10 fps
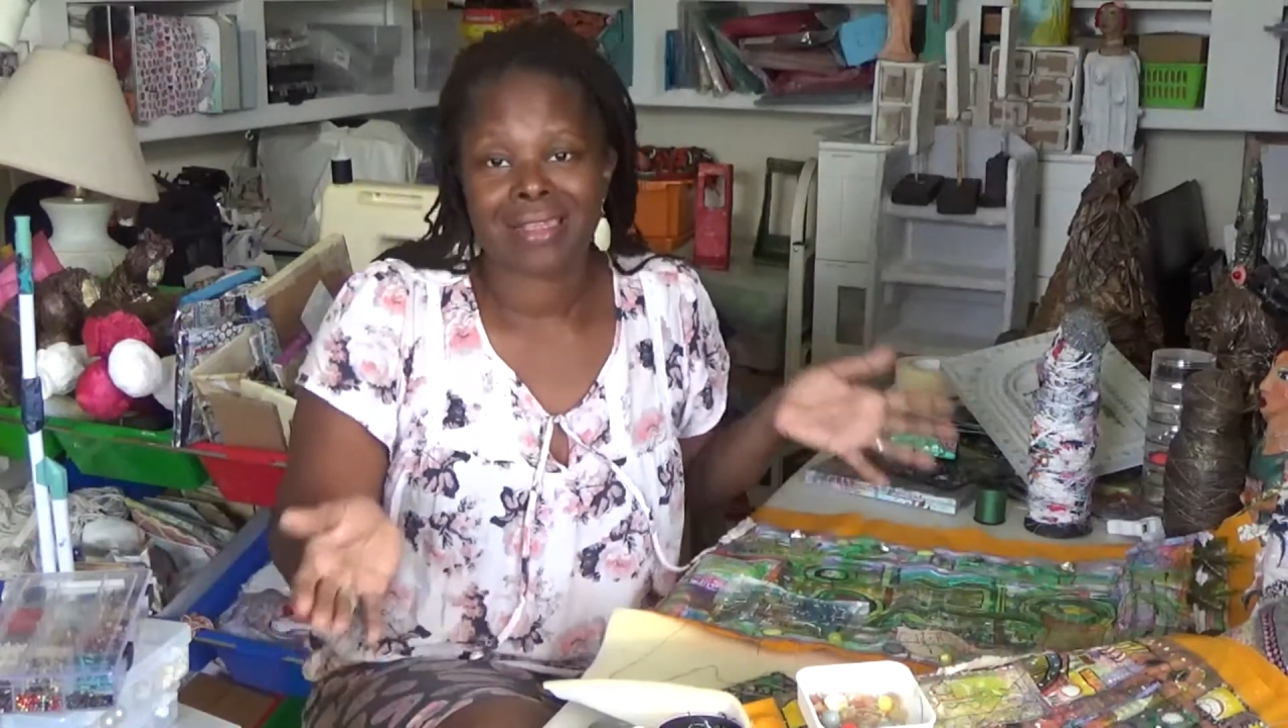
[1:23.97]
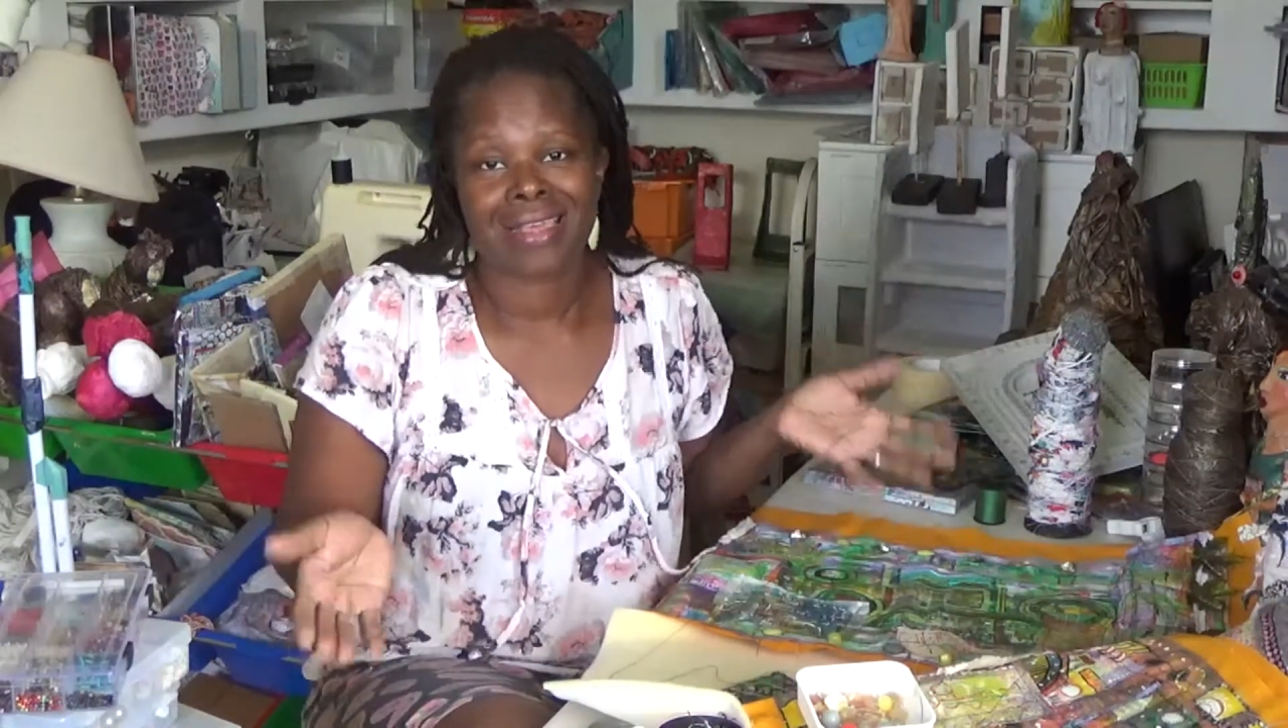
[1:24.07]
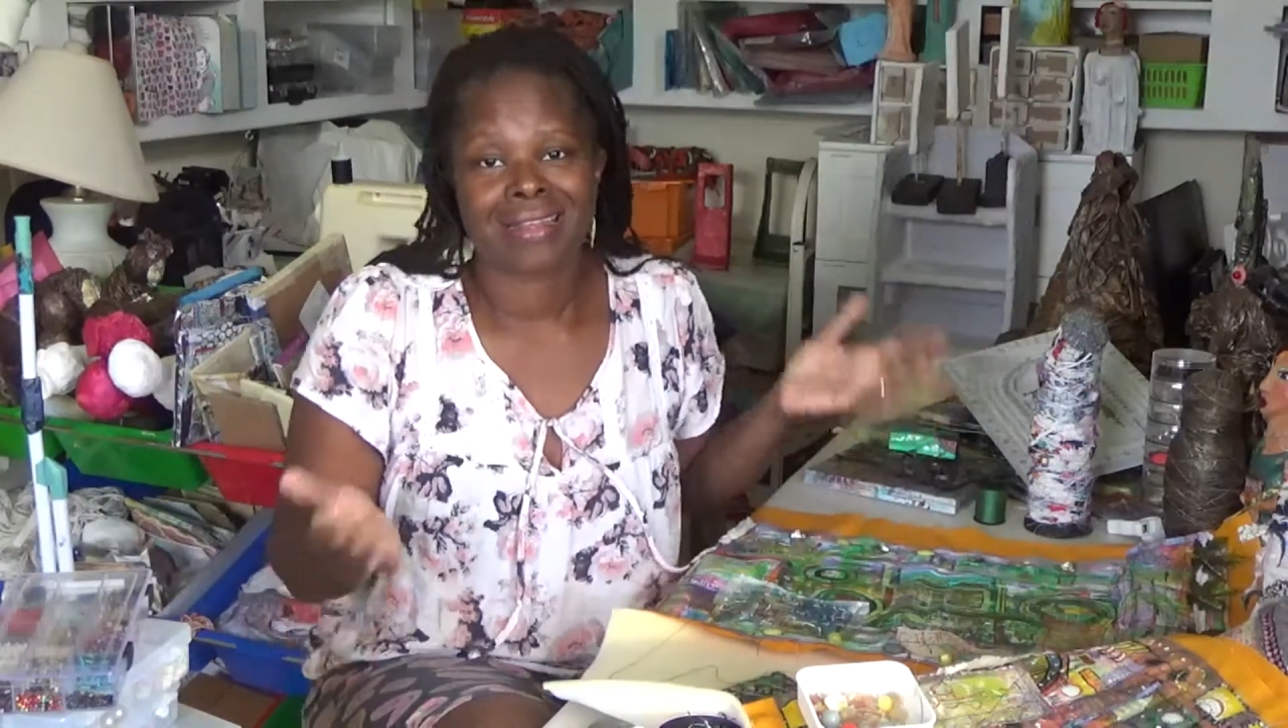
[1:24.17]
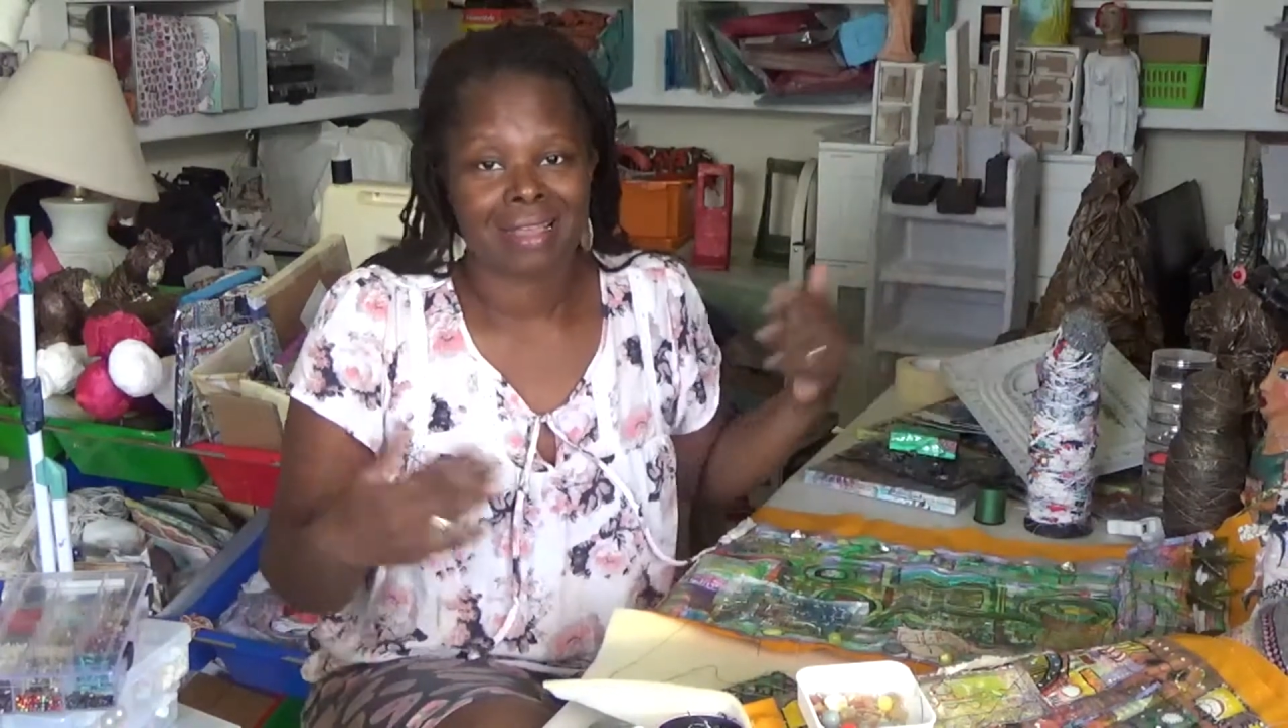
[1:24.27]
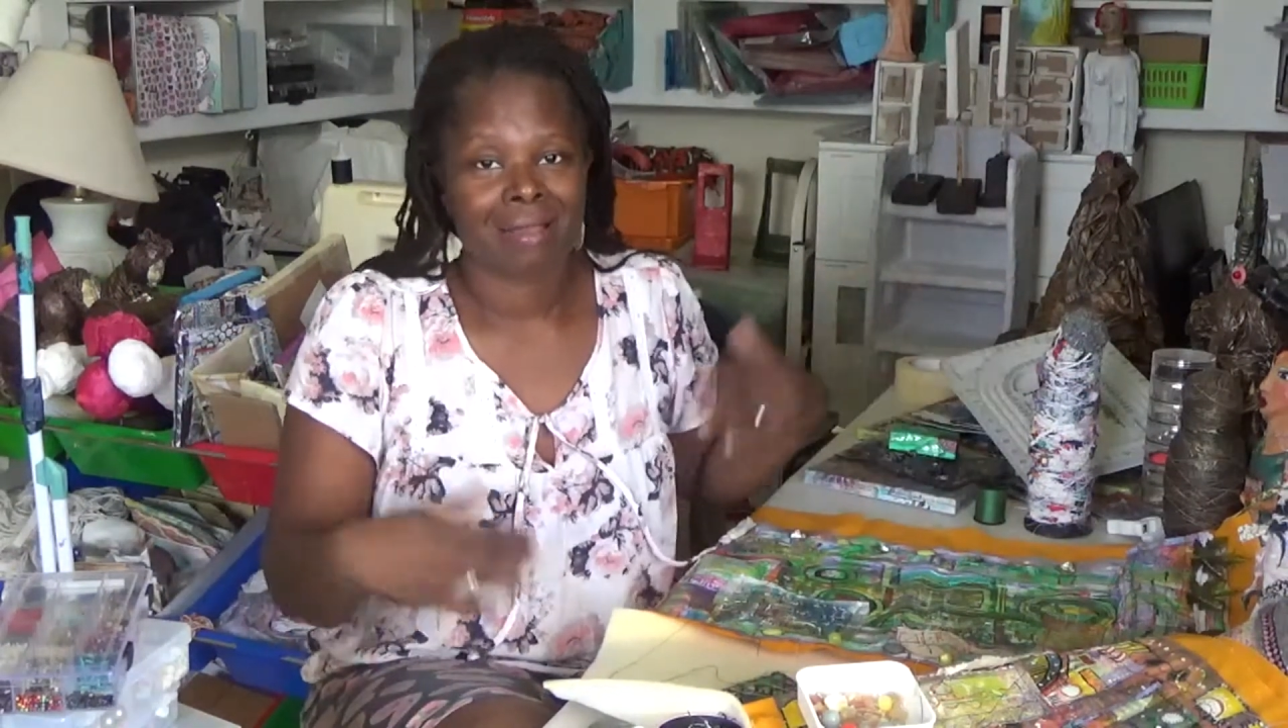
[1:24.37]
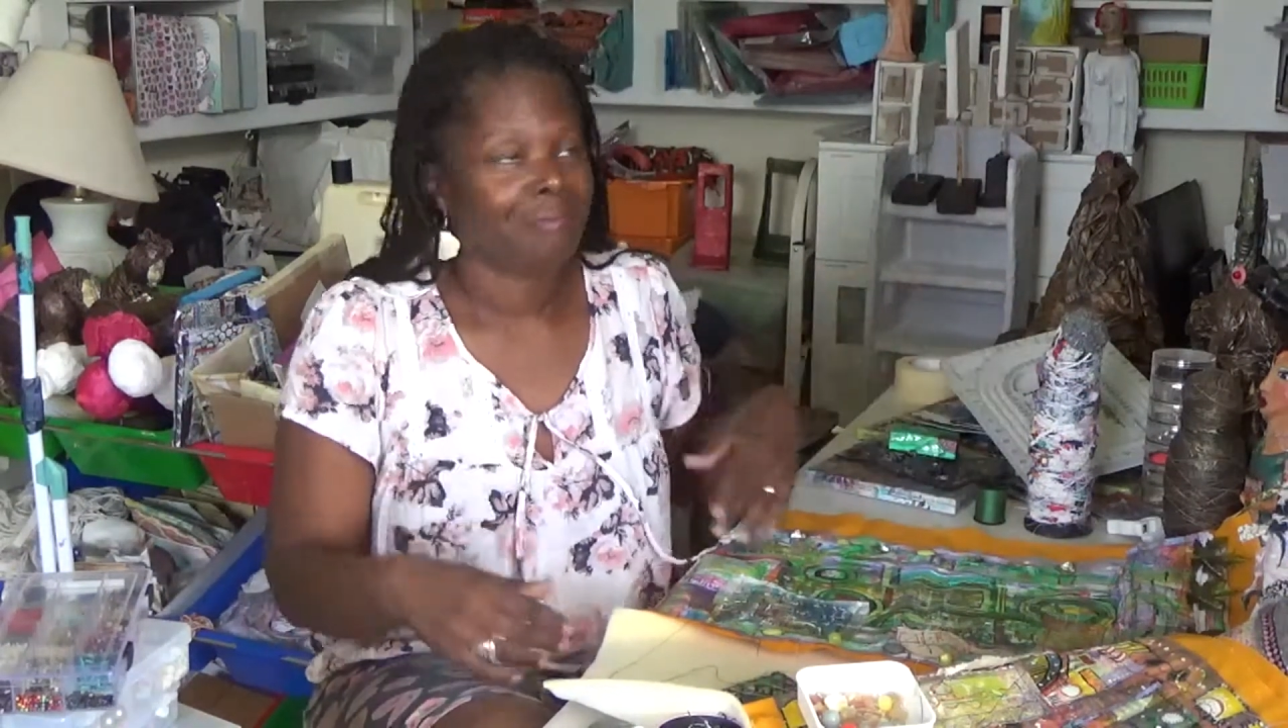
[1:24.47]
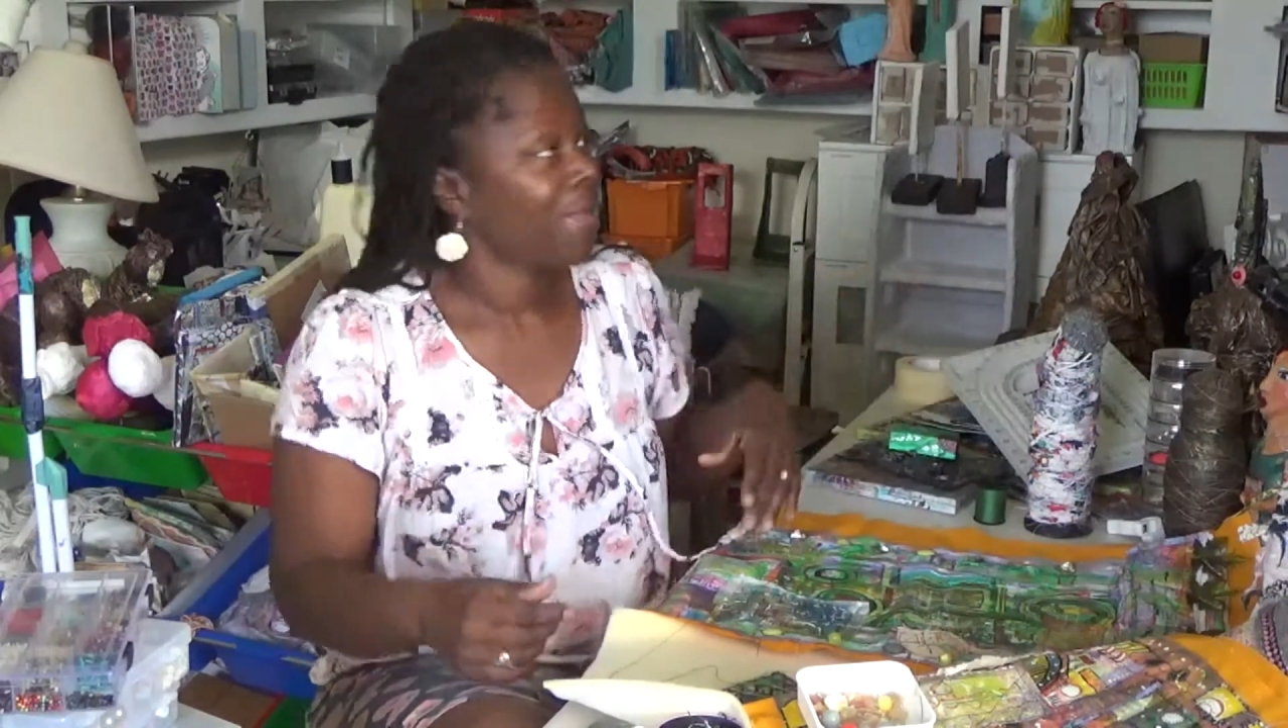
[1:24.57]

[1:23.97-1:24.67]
said, I'm